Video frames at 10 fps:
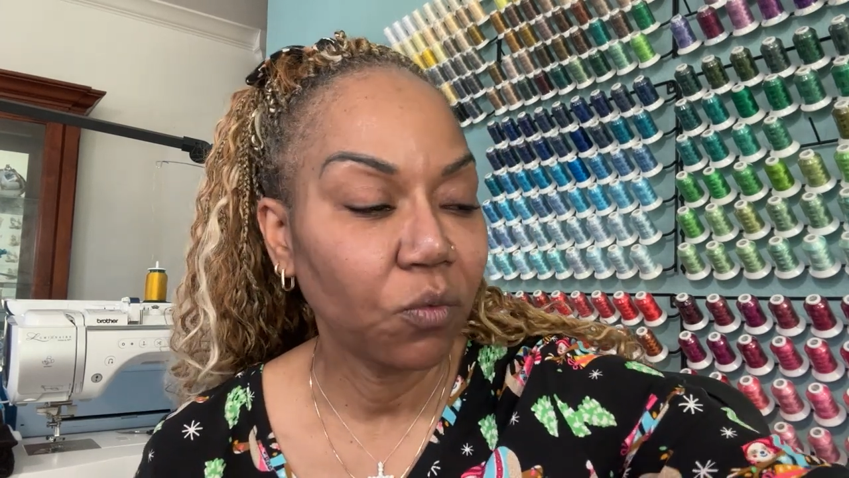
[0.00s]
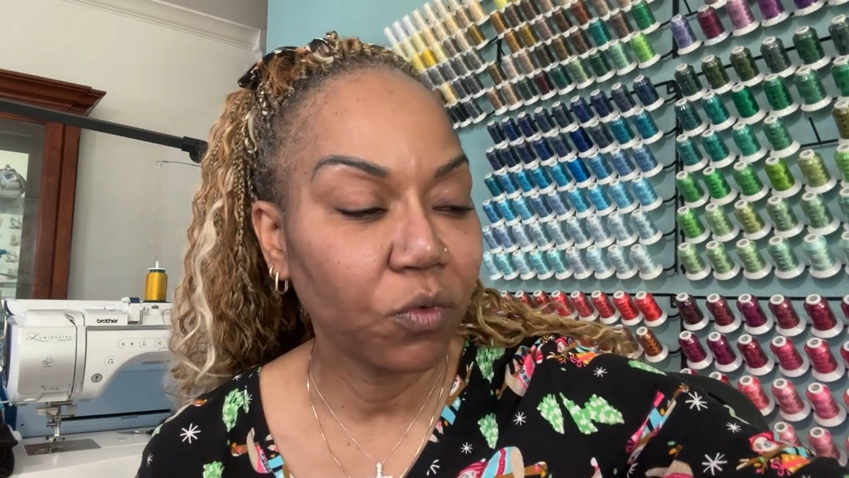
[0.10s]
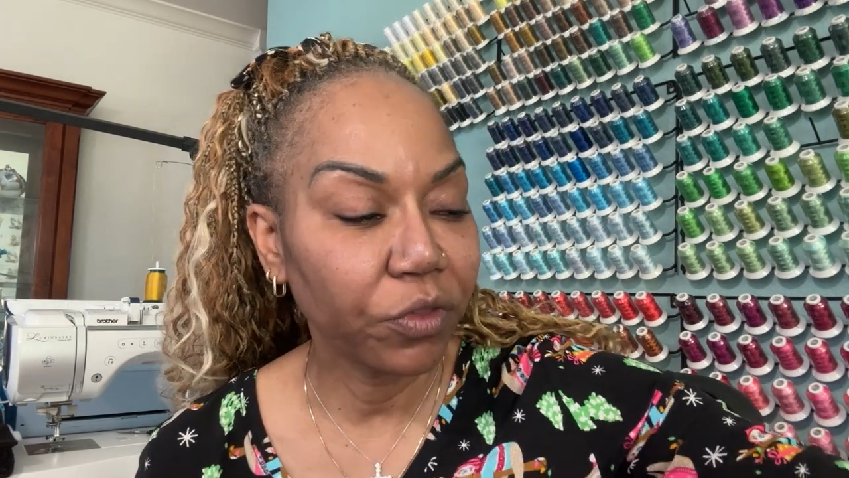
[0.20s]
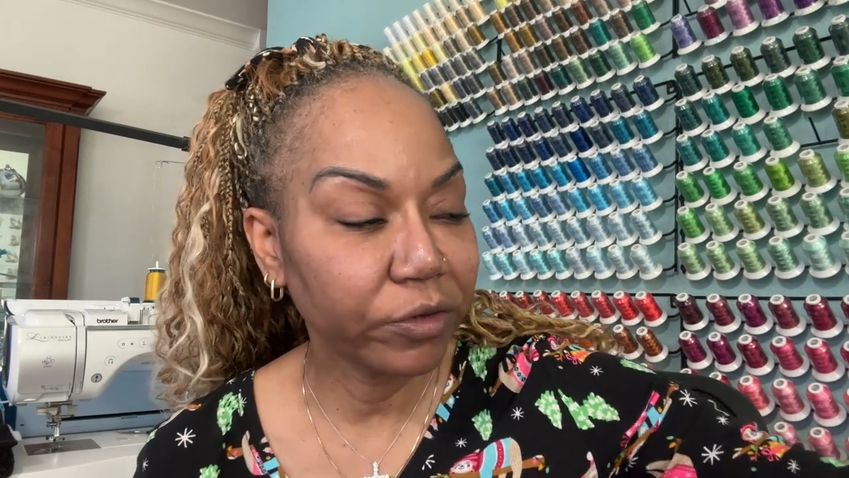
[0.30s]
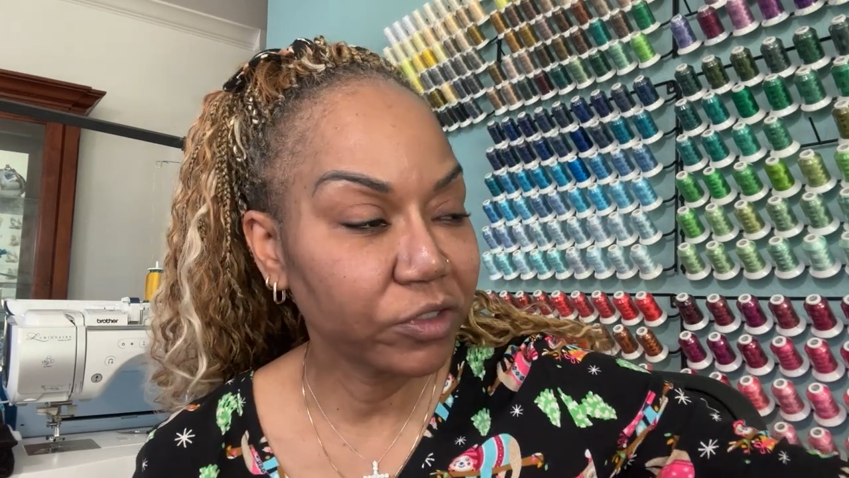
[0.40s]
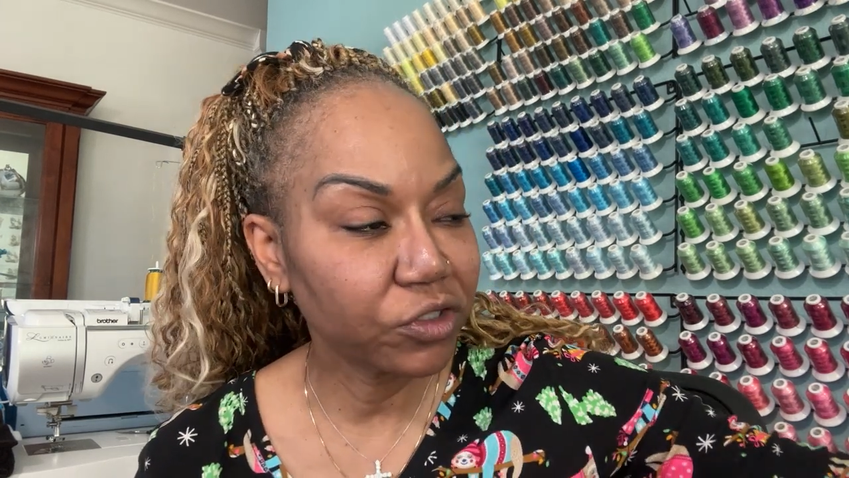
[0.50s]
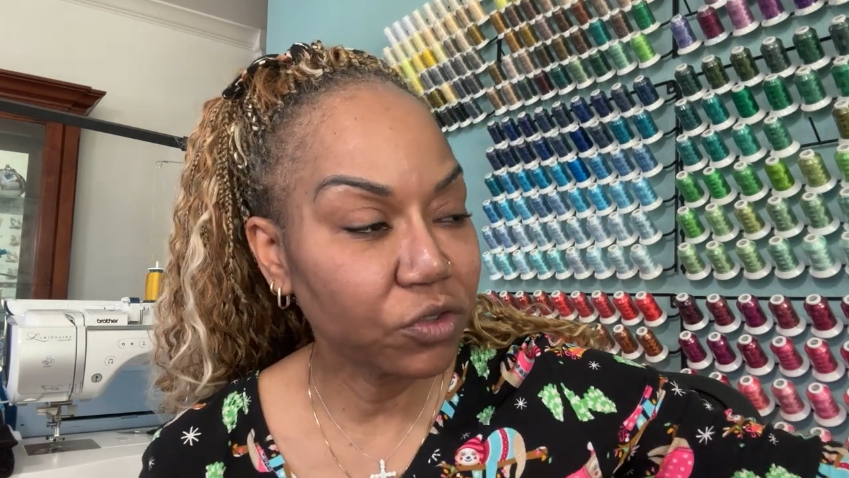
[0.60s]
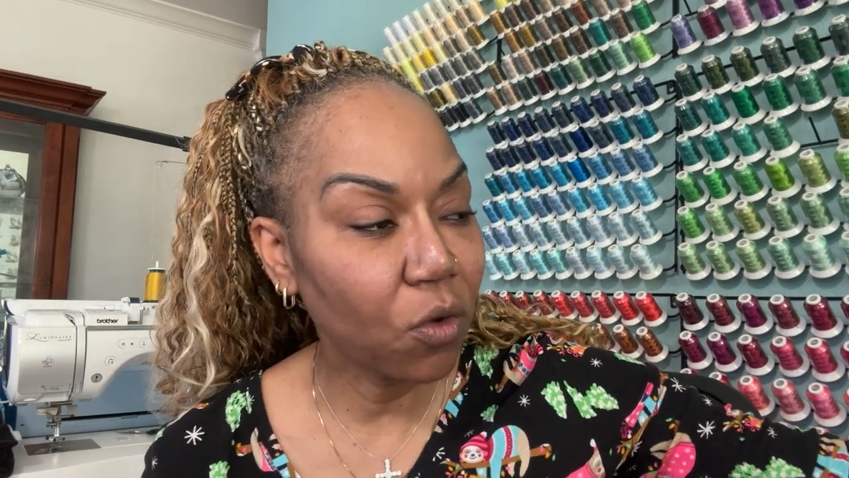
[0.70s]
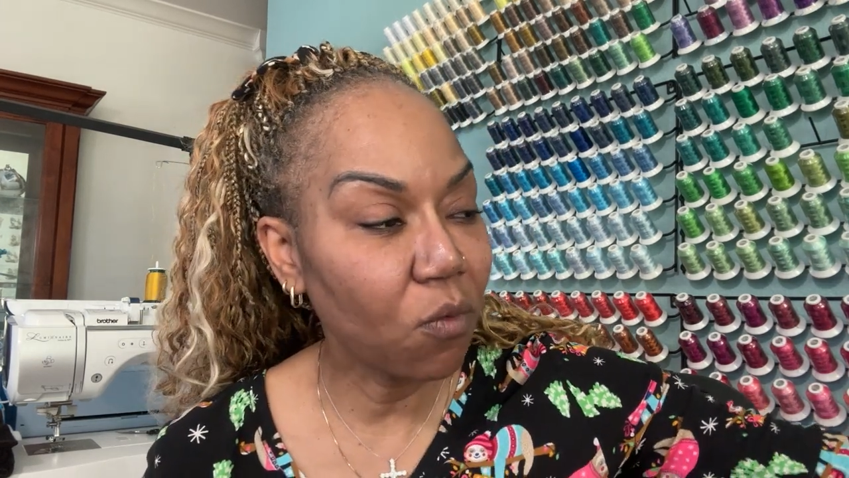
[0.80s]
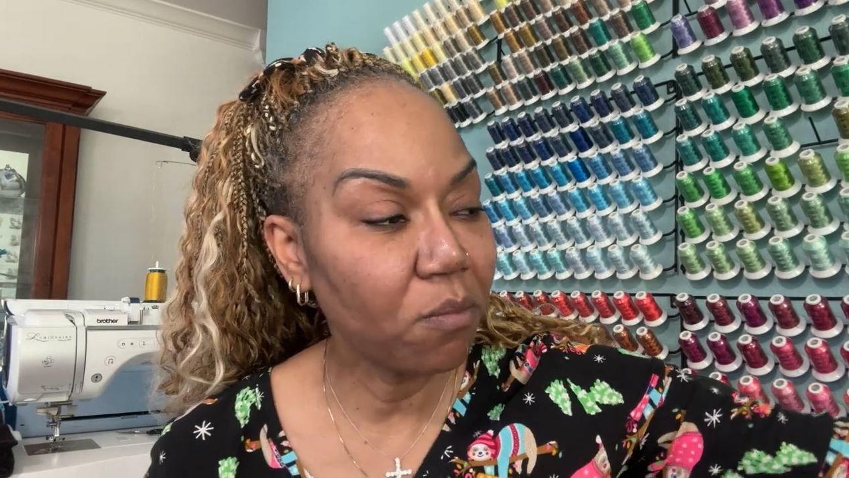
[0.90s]
Well, there's
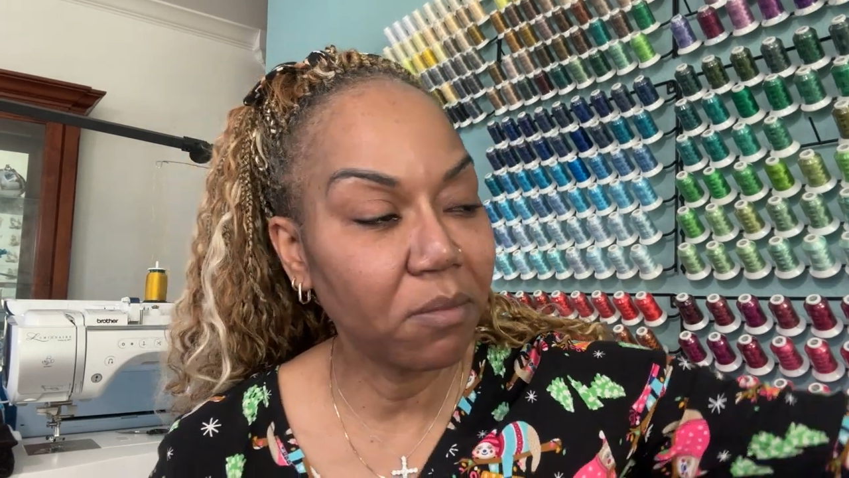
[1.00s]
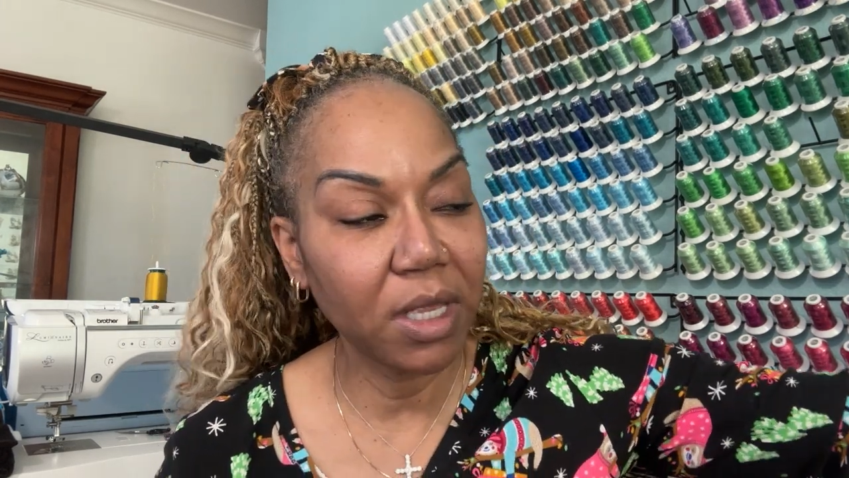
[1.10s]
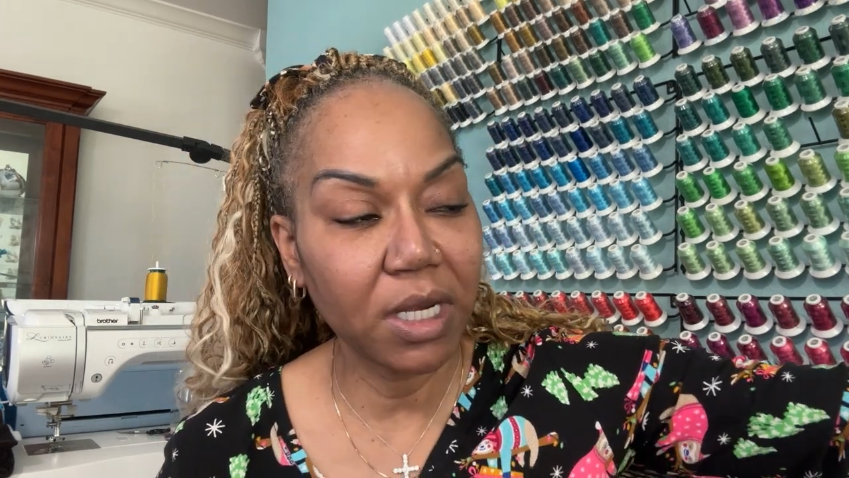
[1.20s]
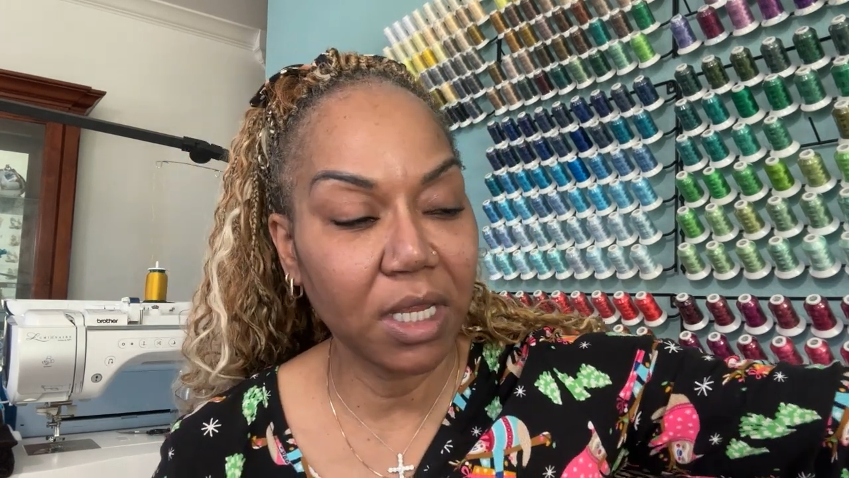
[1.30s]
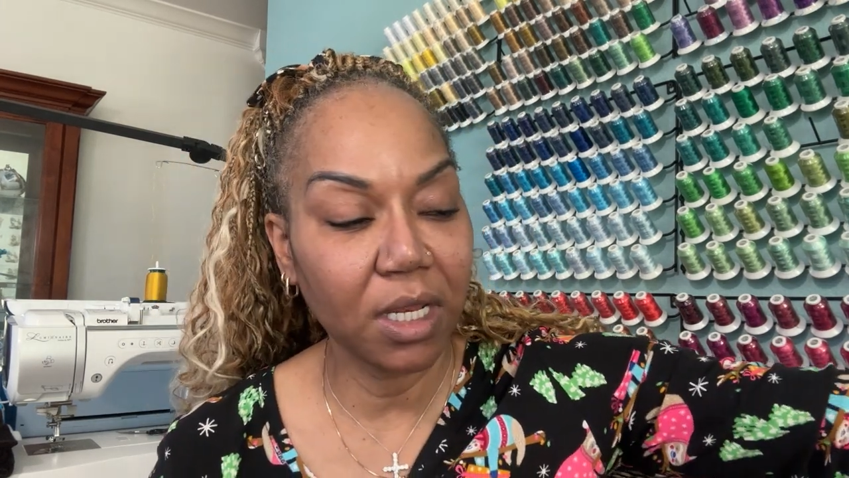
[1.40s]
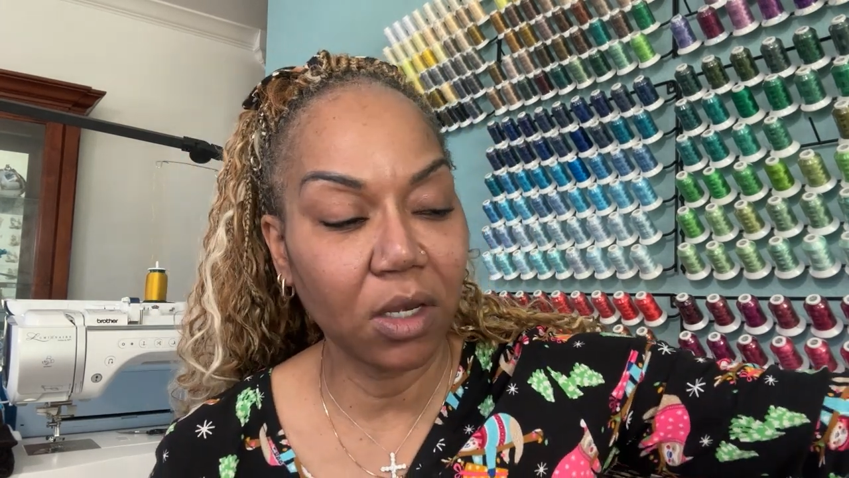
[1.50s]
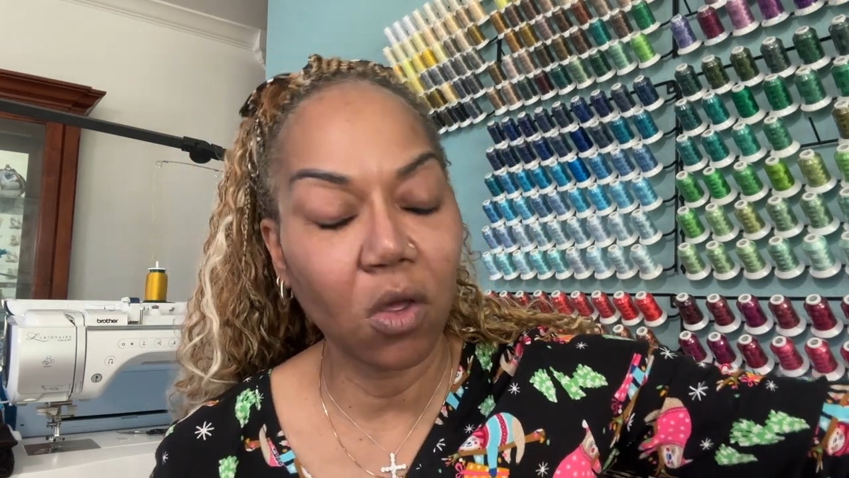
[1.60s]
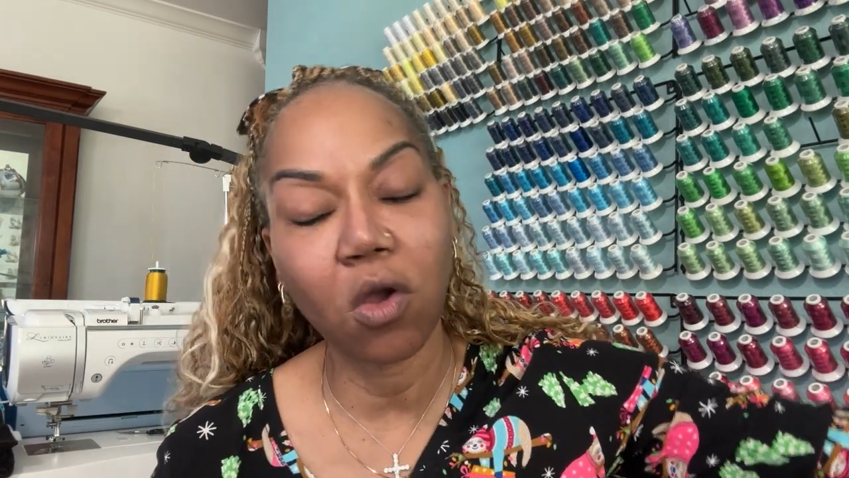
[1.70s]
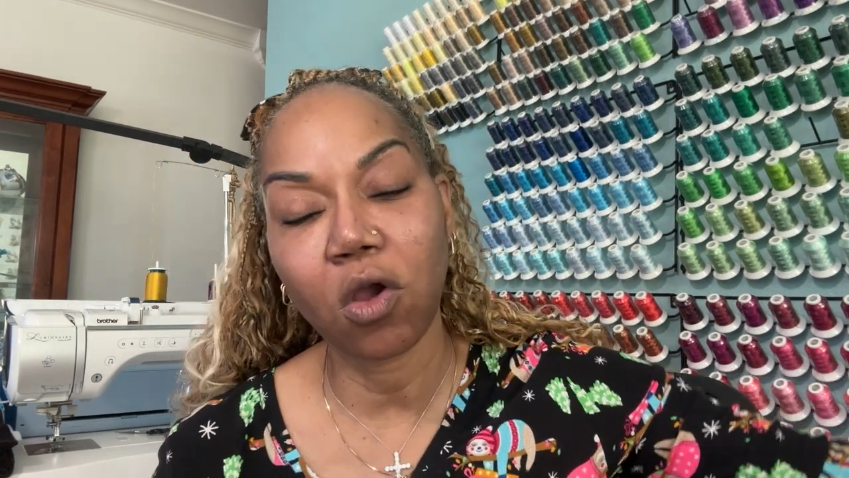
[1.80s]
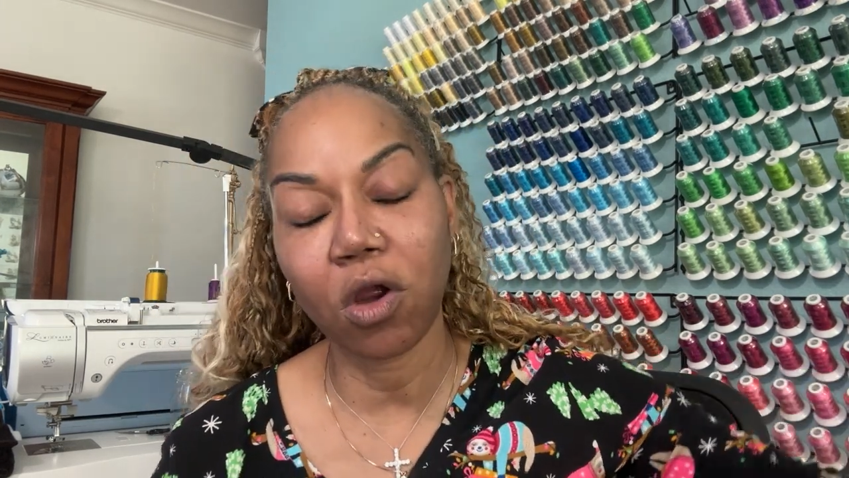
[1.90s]
so many
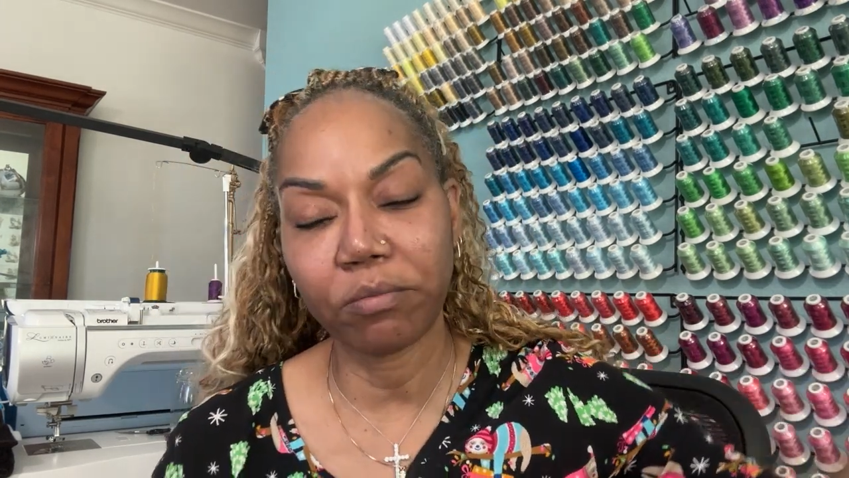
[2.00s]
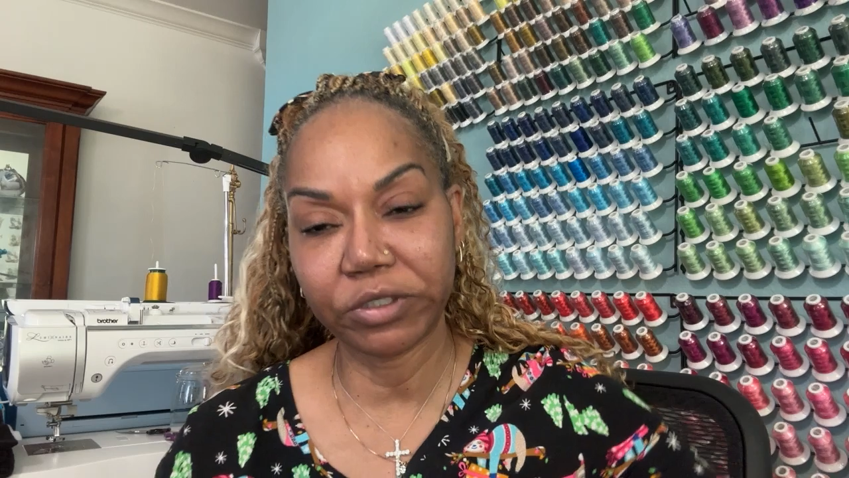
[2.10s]
long arm